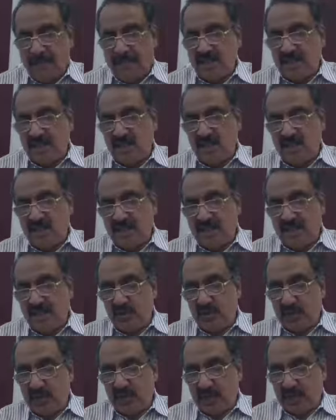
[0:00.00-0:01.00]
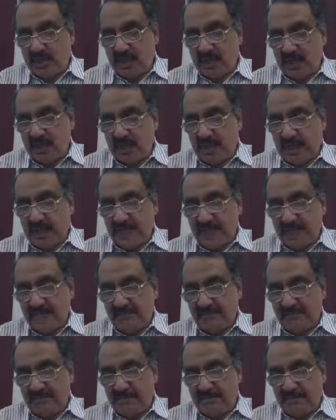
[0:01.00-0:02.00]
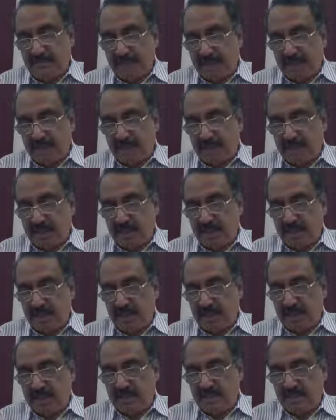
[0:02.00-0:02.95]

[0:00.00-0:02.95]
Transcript: based on the review taken, as per a special case,